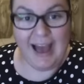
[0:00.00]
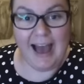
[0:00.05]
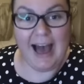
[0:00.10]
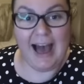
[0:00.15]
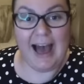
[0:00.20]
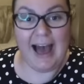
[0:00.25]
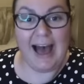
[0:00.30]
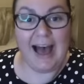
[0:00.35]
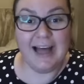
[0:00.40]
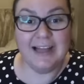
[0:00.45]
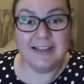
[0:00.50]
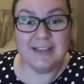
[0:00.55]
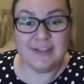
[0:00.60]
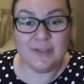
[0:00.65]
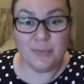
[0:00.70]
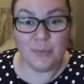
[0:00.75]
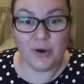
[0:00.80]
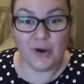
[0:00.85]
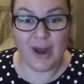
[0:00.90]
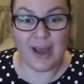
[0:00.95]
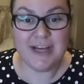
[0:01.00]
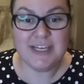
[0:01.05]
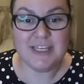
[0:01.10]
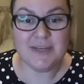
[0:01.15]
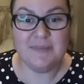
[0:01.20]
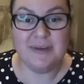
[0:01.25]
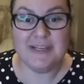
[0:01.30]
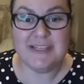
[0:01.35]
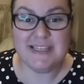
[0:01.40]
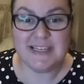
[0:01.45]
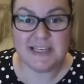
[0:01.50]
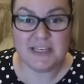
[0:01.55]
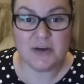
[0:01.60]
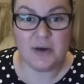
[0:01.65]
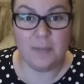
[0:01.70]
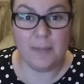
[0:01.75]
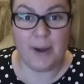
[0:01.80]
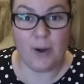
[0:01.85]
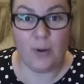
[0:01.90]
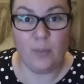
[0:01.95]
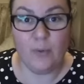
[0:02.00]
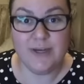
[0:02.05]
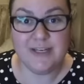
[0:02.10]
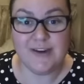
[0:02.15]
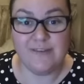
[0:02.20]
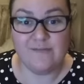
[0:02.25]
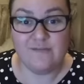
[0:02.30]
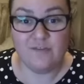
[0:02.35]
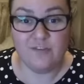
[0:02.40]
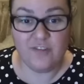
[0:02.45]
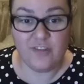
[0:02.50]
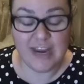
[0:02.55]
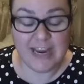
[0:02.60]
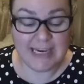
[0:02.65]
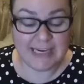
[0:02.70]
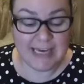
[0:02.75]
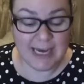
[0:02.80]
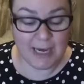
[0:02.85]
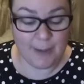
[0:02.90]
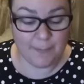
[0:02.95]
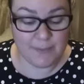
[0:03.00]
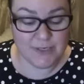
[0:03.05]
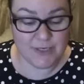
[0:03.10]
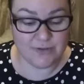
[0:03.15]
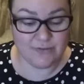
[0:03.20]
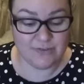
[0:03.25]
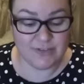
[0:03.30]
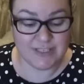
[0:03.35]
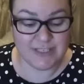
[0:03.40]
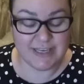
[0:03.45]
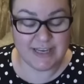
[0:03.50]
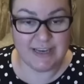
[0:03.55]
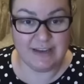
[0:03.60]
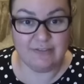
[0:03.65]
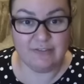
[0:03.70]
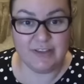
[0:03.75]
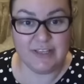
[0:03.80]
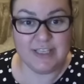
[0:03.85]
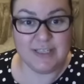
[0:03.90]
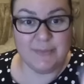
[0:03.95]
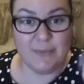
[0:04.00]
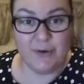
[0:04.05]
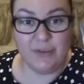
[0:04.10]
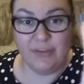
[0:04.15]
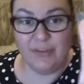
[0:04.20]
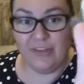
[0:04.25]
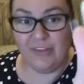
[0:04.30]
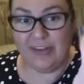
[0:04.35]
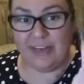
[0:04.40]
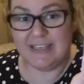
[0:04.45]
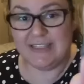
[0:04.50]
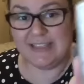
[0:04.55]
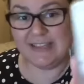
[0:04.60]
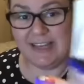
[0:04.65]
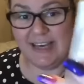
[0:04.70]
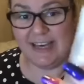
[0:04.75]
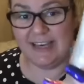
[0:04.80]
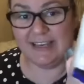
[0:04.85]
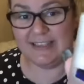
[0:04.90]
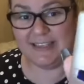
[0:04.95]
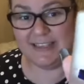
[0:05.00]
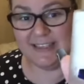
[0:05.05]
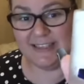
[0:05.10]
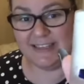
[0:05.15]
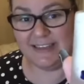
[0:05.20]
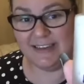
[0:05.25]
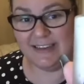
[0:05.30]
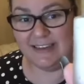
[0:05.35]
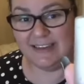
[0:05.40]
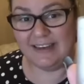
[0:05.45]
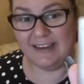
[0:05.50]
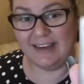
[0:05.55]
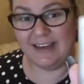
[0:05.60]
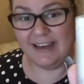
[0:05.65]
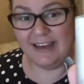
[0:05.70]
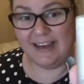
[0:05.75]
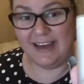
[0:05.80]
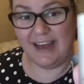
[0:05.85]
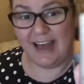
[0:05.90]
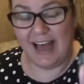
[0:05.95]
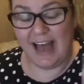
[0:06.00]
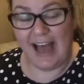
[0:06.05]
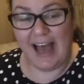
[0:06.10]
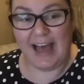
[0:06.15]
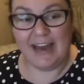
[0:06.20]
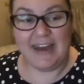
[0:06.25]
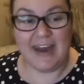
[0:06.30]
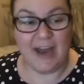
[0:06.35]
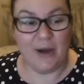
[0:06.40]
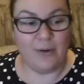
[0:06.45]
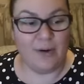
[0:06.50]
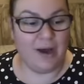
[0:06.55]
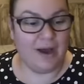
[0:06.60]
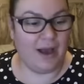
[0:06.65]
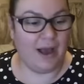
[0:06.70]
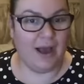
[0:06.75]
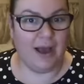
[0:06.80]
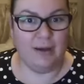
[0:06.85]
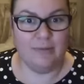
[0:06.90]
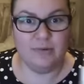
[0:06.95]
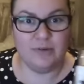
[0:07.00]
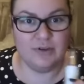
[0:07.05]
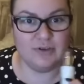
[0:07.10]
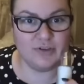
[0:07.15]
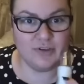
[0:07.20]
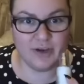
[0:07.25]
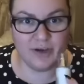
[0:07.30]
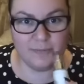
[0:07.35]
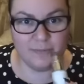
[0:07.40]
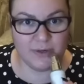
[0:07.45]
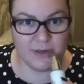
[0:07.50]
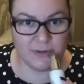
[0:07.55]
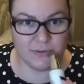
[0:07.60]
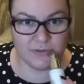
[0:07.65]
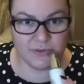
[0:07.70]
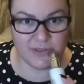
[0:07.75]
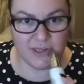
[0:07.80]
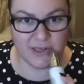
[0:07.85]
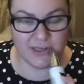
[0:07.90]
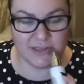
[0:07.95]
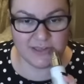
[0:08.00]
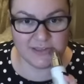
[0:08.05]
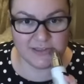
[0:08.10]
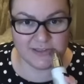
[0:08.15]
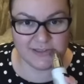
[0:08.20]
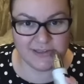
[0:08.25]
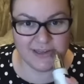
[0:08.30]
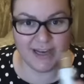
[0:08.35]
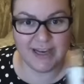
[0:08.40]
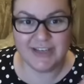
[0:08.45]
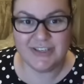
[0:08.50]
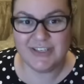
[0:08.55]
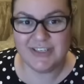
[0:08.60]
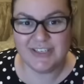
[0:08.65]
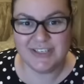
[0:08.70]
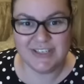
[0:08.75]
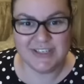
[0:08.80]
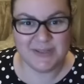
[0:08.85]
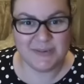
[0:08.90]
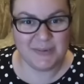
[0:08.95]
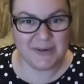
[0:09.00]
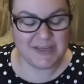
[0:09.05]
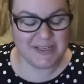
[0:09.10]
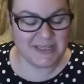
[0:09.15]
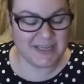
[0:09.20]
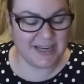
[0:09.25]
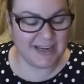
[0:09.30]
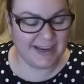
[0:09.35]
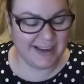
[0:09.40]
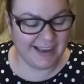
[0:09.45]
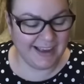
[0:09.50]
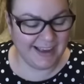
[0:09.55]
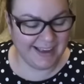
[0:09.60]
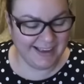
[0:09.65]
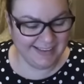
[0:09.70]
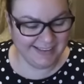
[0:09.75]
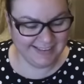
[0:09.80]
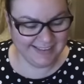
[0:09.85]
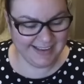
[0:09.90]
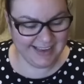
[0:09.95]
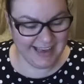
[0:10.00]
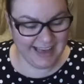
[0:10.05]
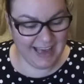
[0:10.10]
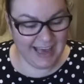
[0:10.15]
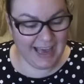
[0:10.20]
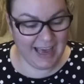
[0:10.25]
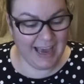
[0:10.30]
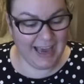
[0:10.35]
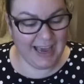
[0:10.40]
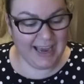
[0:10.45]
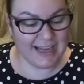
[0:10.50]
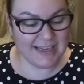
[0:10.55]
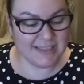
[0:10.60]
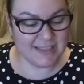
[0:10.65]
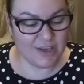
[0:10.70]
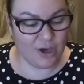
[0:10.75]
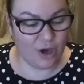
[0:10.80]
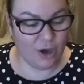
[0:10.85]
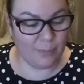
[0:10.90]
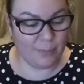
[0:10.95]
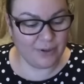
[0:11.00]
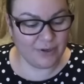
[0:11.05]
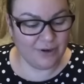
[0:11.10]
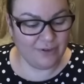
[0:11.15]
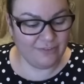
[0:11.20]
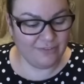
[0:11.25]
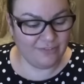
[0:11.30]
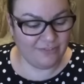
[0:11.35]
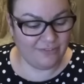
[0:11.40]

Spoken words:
And the one item I did know about, which I'm really happy to receive this month, is this. Now I'm going to try and pronounce this. Archie's disappeared again. It's Omarov.